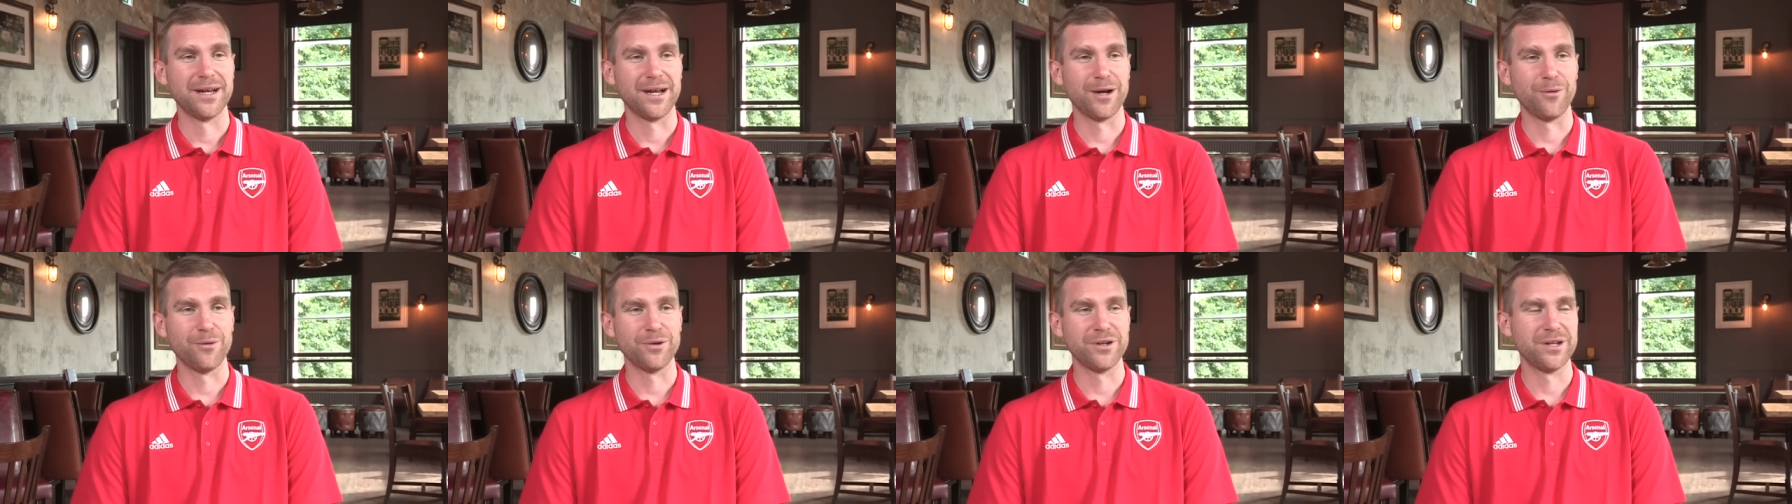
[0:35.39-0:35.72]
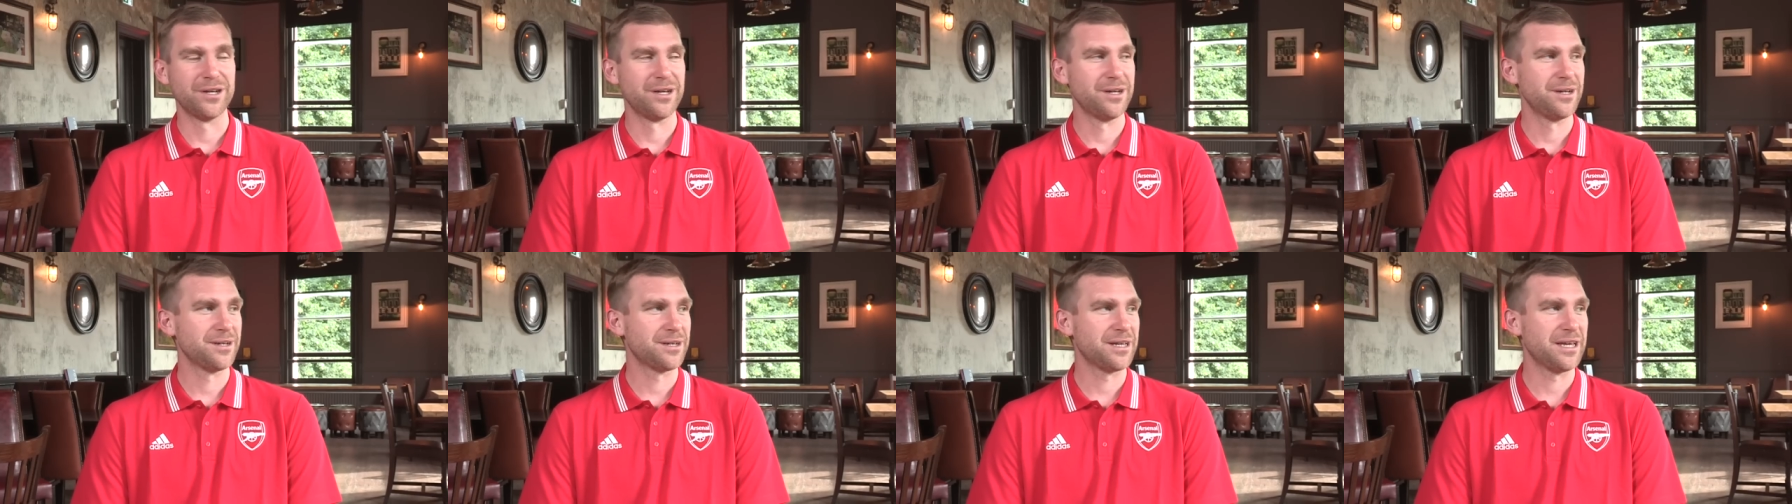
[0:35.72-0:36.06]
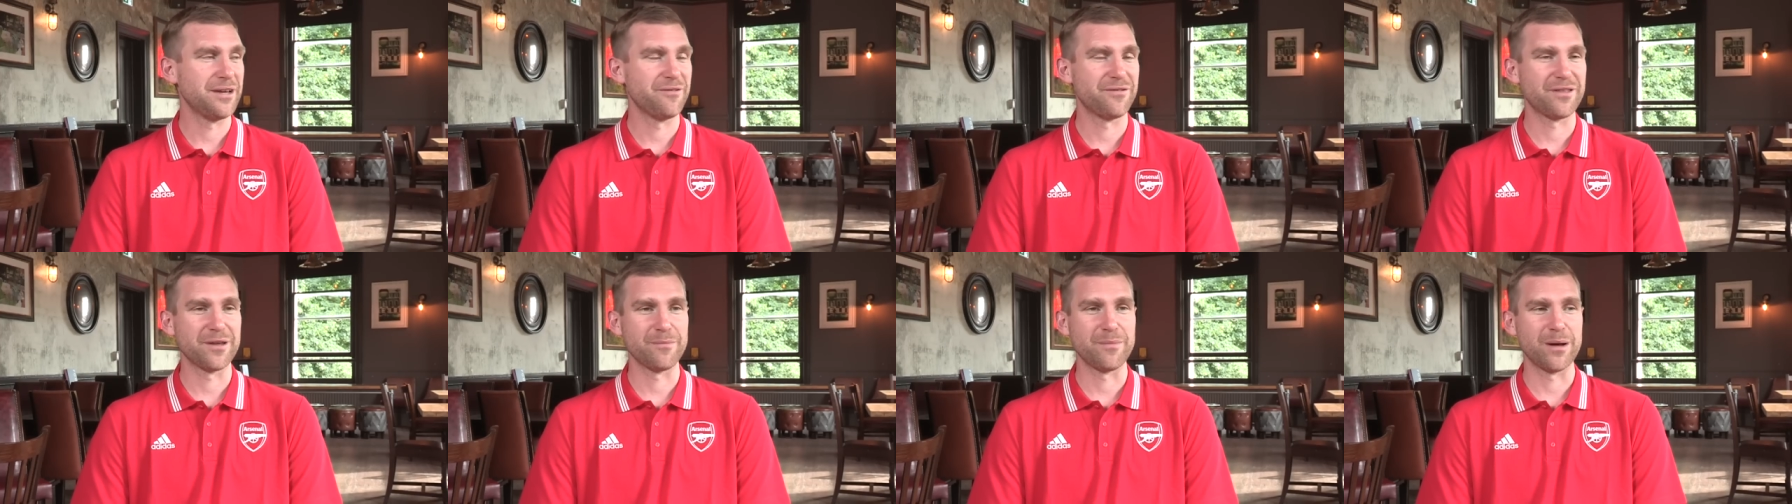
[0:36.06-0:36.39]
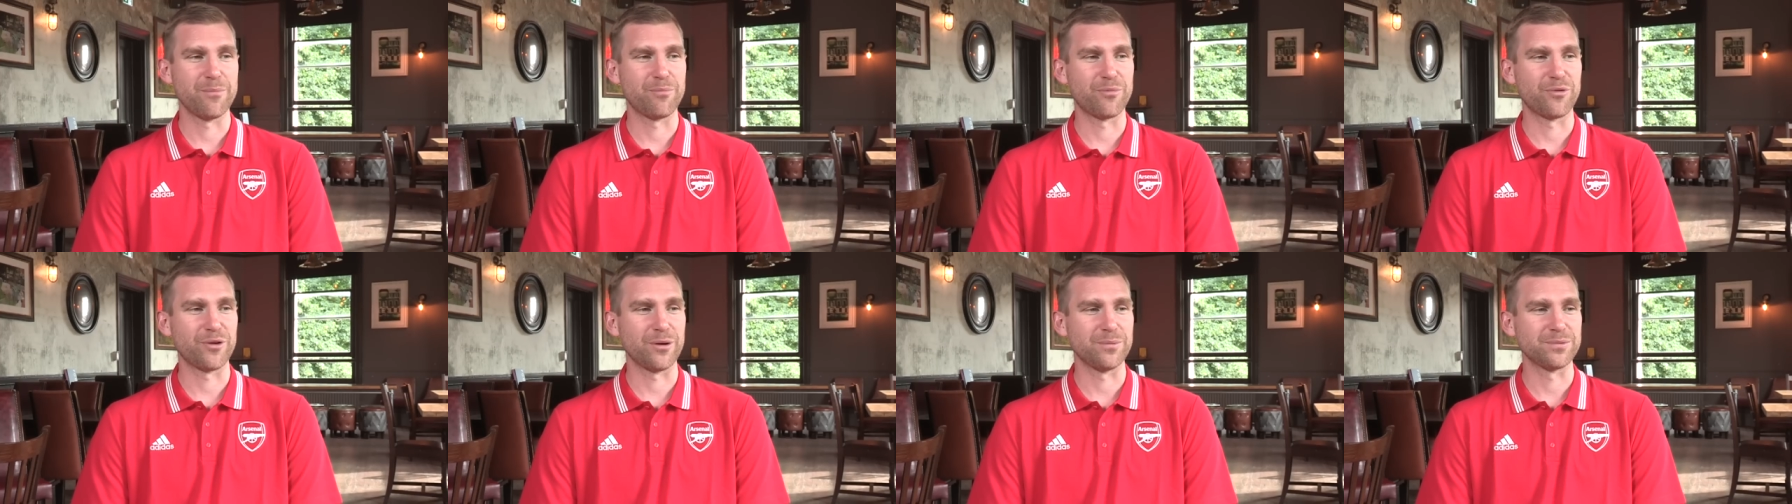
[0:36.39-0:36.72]
I want to give them
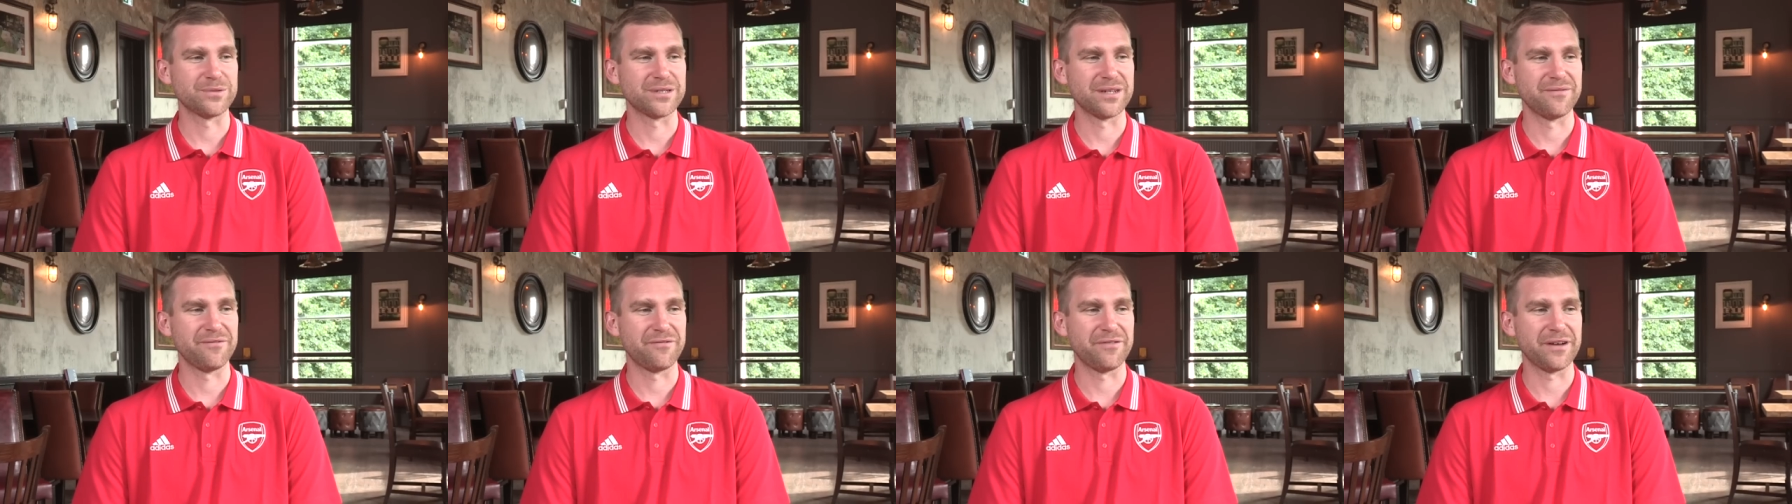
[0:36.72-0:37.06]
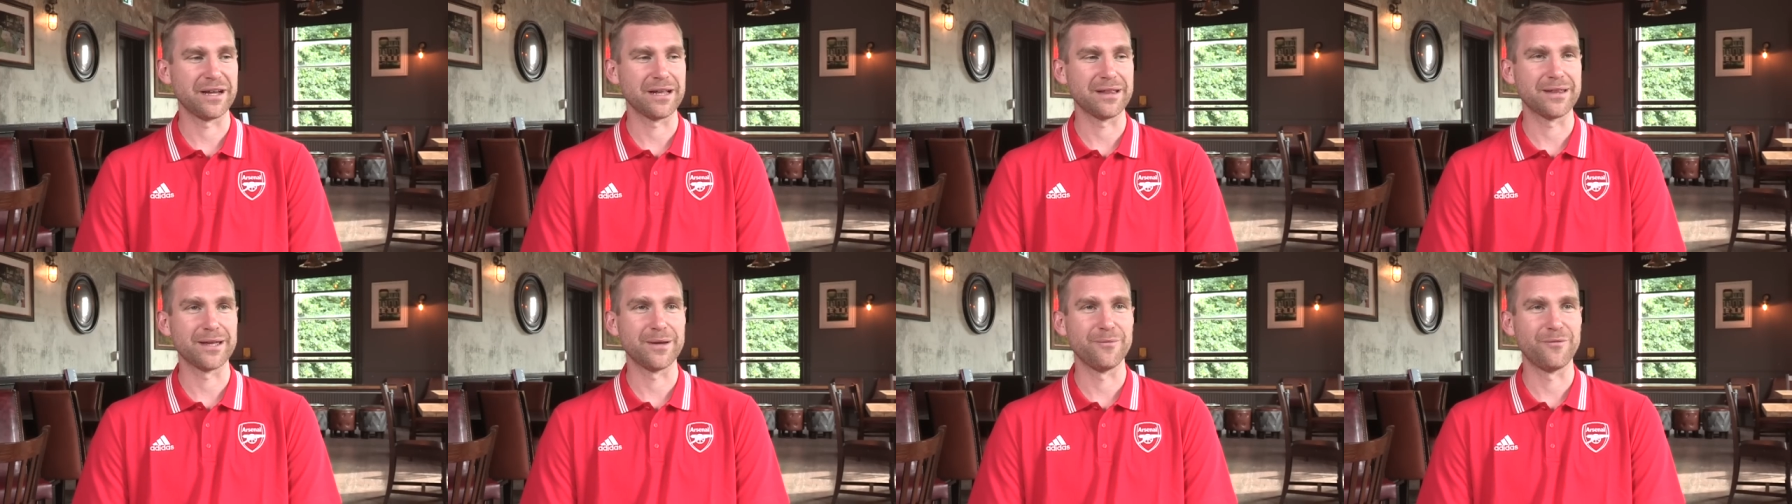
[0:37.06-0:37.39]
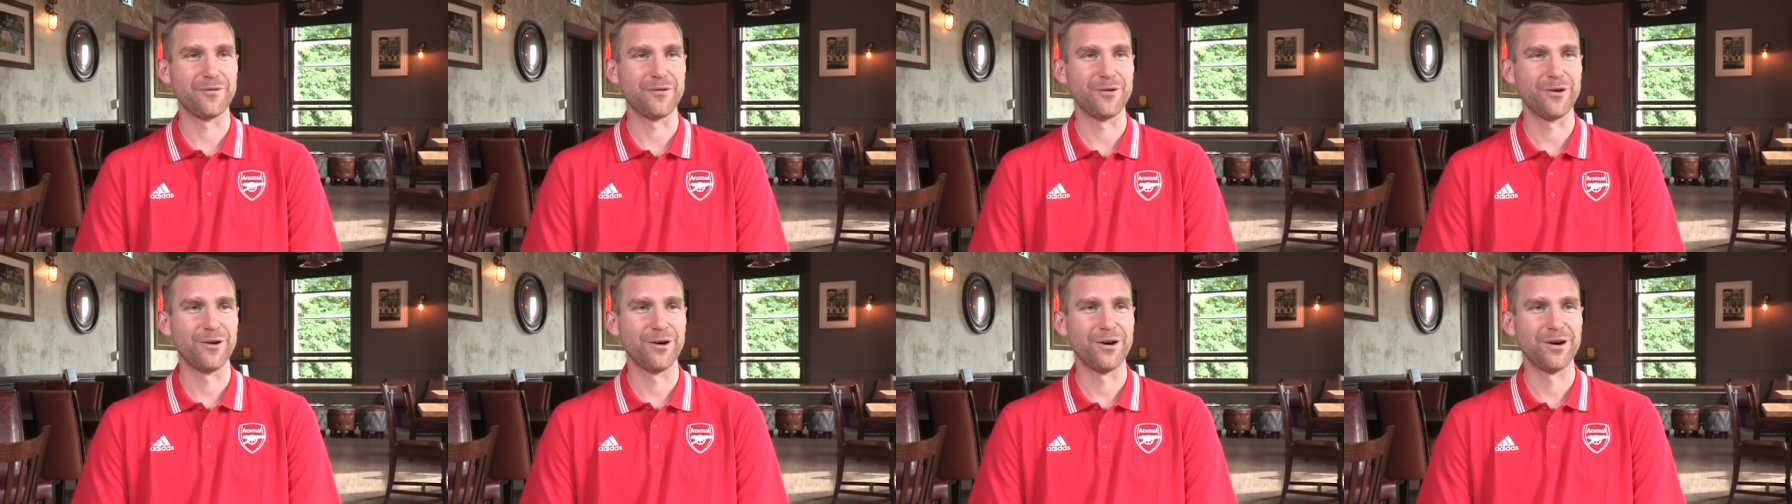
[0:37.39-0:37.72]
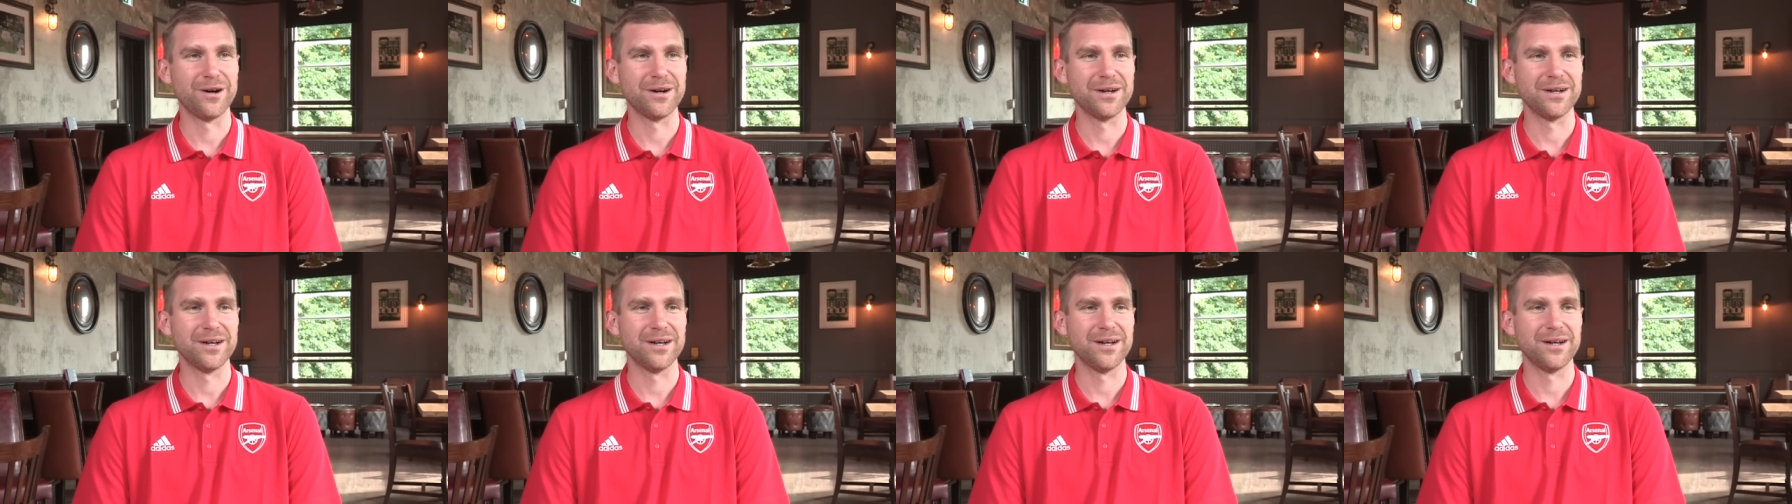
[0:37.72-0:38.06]
my props and thank them
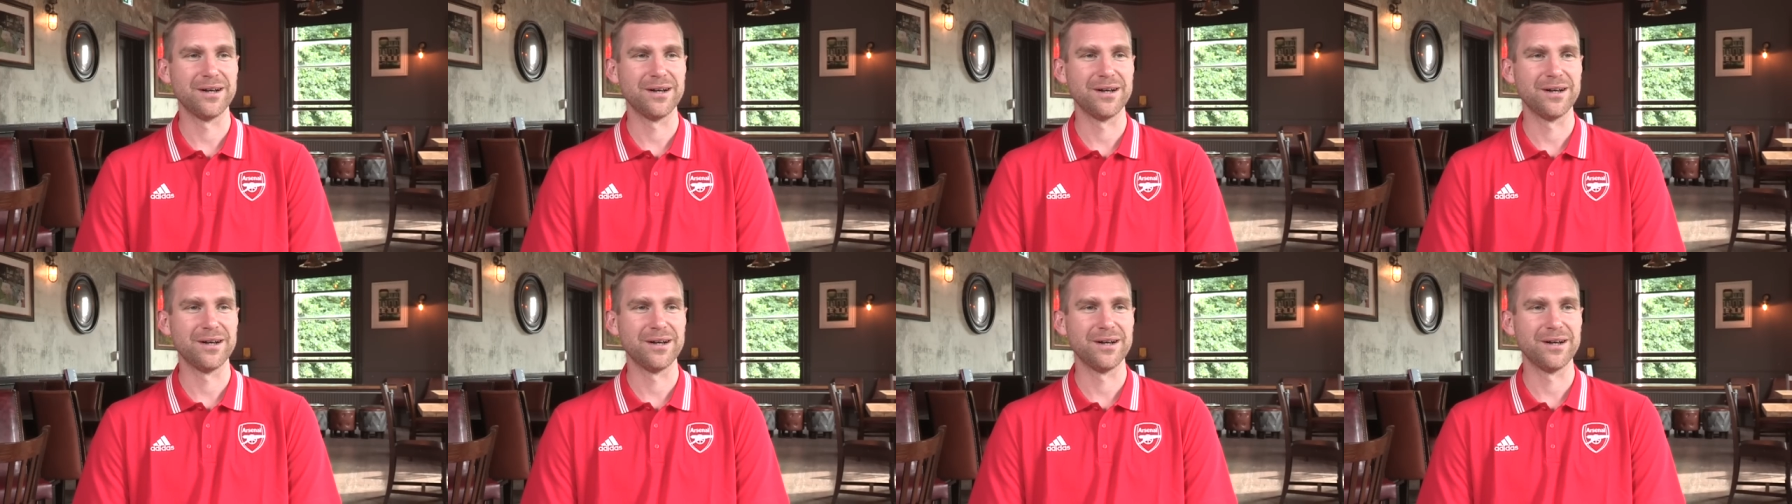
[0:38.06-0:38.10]
for